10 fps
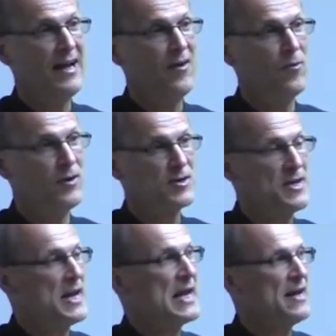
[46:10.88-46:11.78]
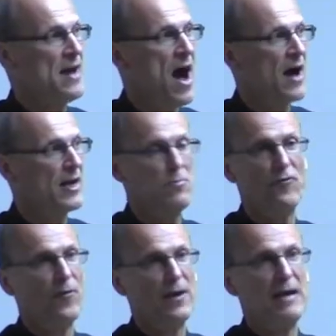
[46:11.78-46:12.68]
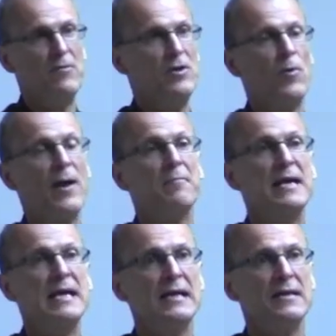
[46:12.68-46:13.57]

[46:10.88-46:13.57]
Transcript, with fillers: was knee knocking before he even knew what it meant.